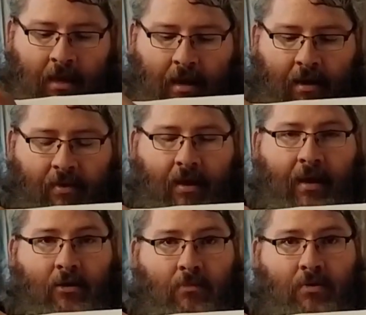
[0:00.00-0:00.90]
and the
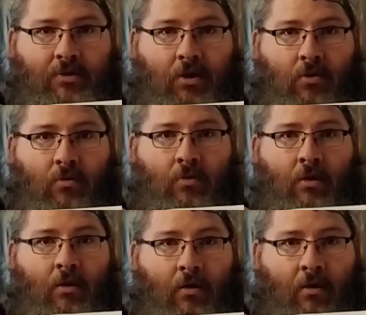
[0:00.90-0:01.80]
innermost hole
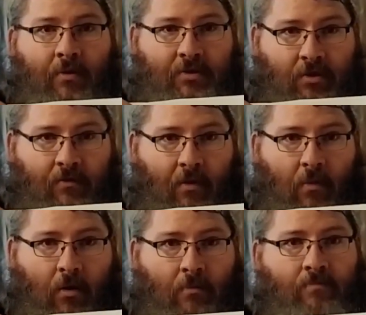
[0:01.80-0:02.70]
on the servo
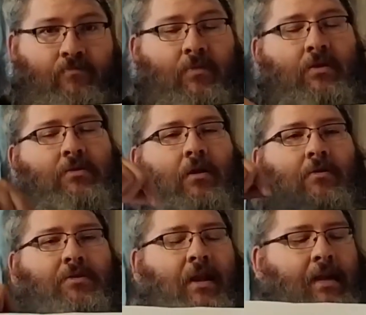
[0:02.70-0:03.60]
arm. So
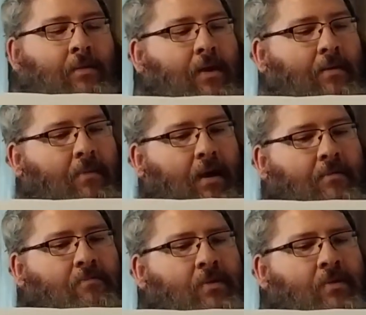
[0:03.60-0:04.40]
just kind of keep that in mind.